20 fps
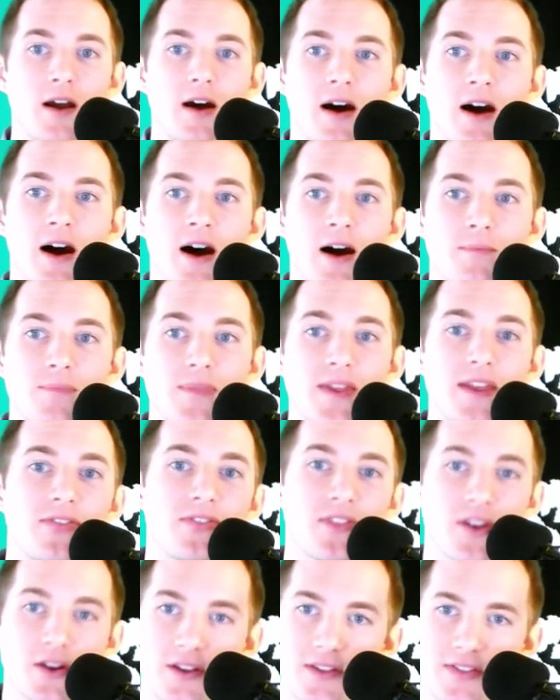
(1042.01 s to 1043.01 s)
um,
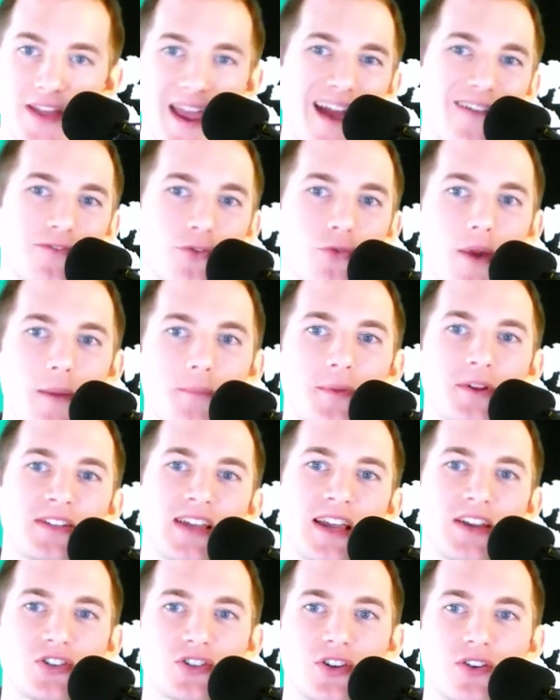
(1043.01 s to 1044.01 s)
they, they have a
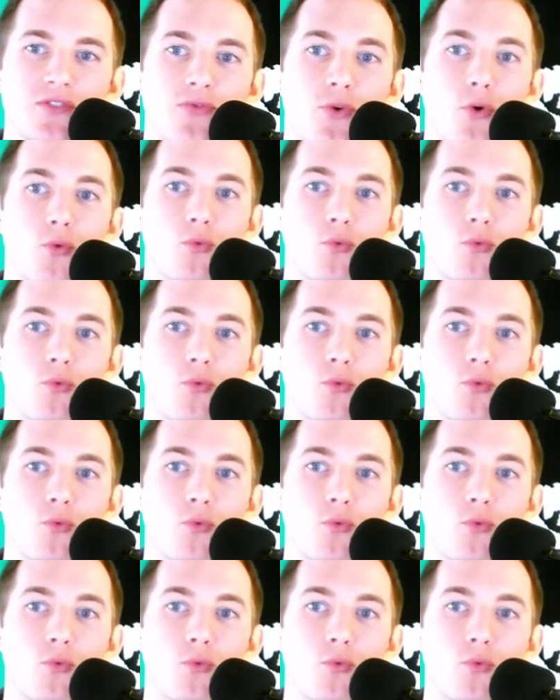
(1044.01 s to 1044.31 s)
reputation for